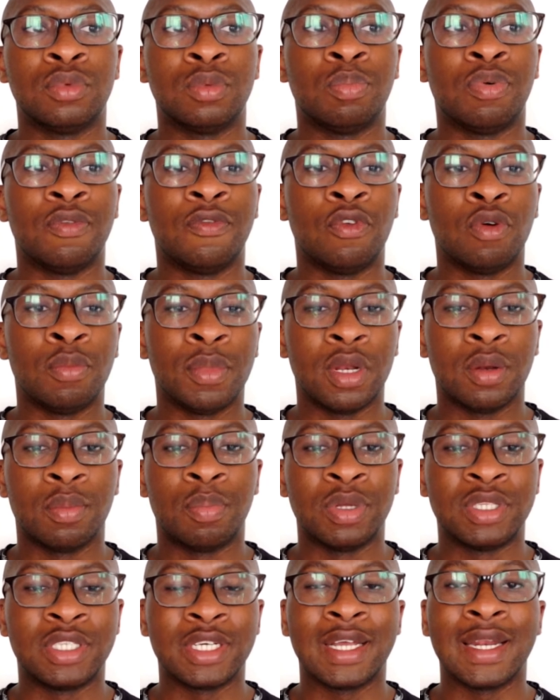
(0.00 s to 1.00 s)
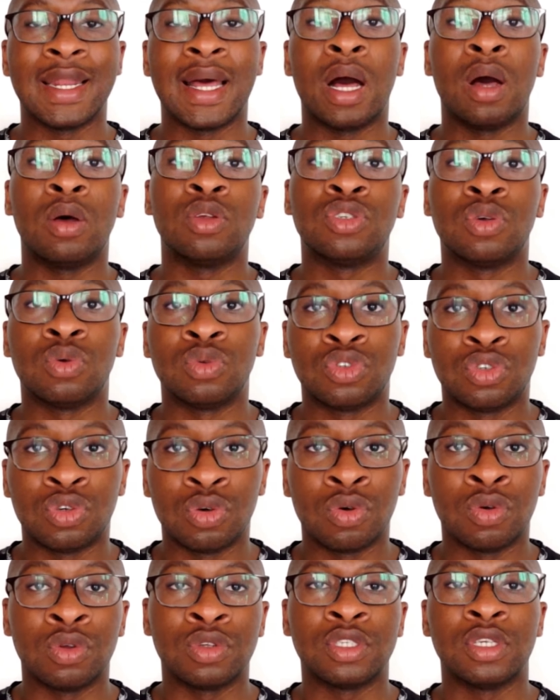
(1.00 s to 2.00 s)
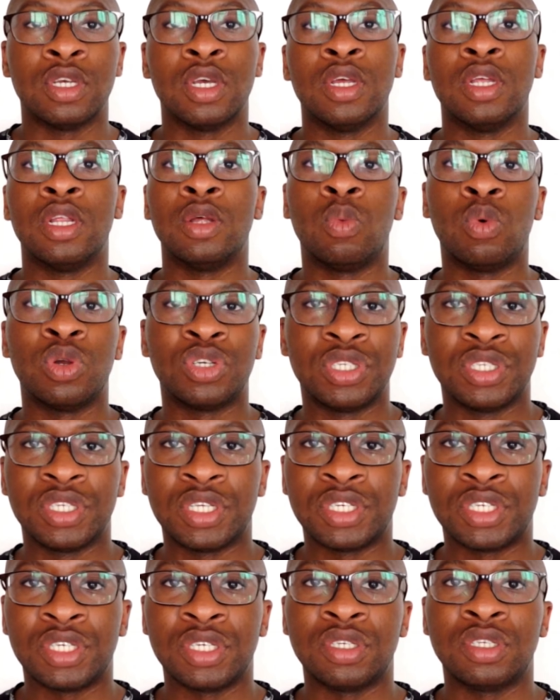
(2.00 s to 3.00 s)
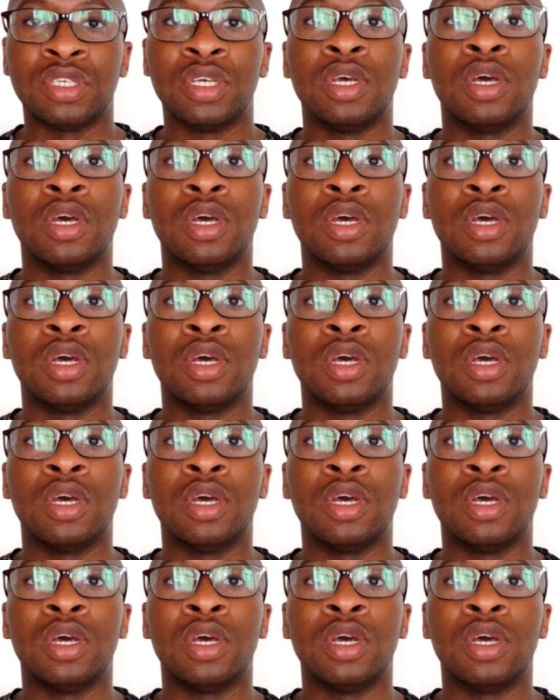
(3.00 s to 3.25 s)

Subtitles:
performing particular household chores, washing dishes,